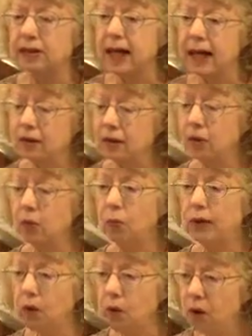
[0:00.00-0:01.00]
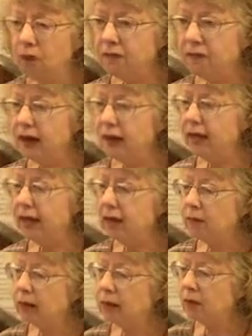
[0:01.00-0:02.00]
and we all found that
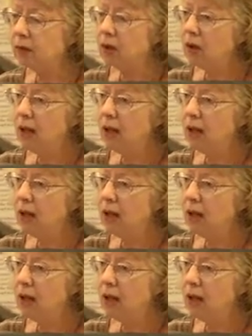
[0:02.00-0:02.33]
about